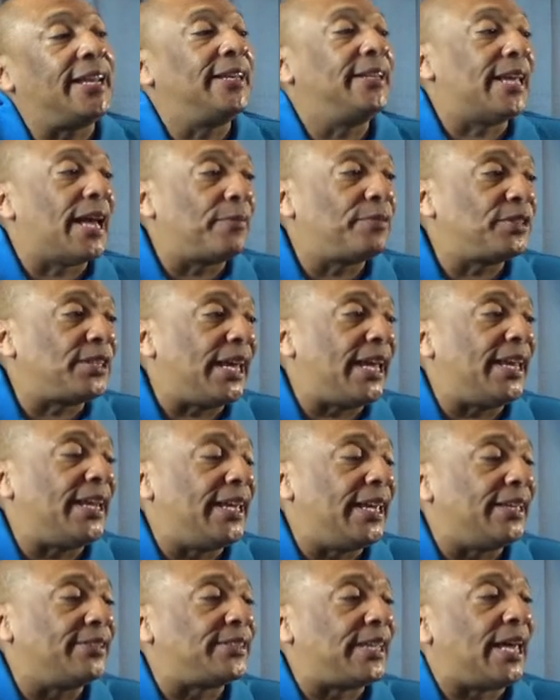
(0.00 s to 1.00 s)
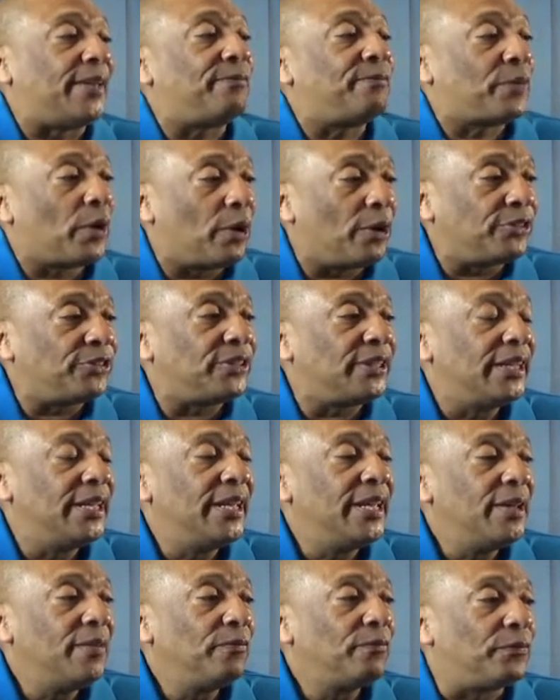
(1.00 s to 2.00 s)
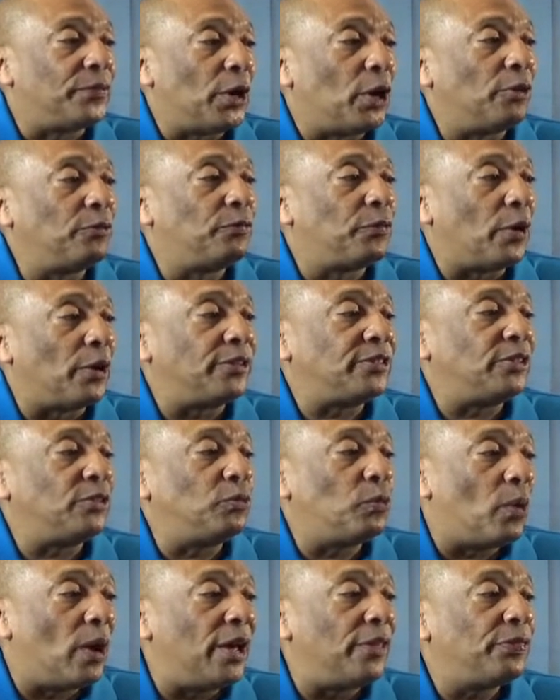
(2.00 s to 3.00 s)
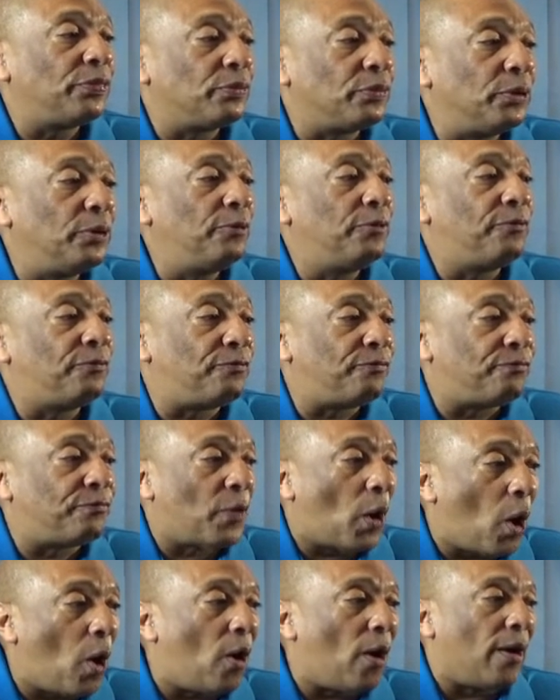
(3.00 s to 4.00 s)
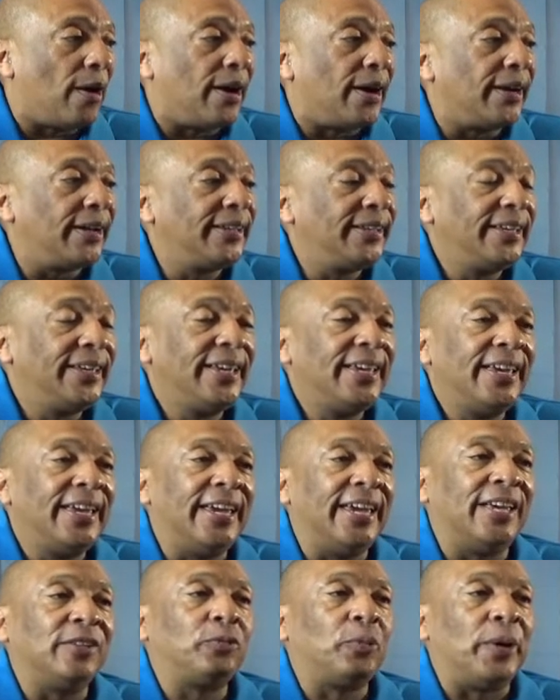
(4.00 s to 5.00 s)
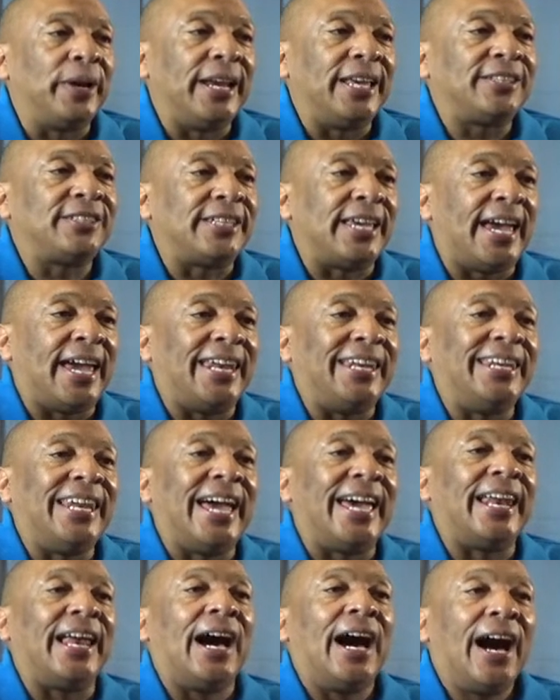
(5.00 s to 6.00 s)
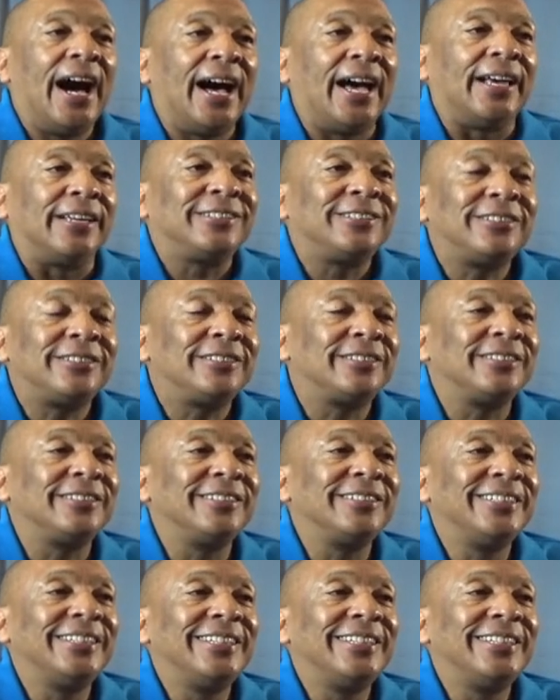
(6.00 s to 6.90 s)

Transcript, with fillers: And that's saying is that first, those verses 1 through 4 is when it's saying, let us,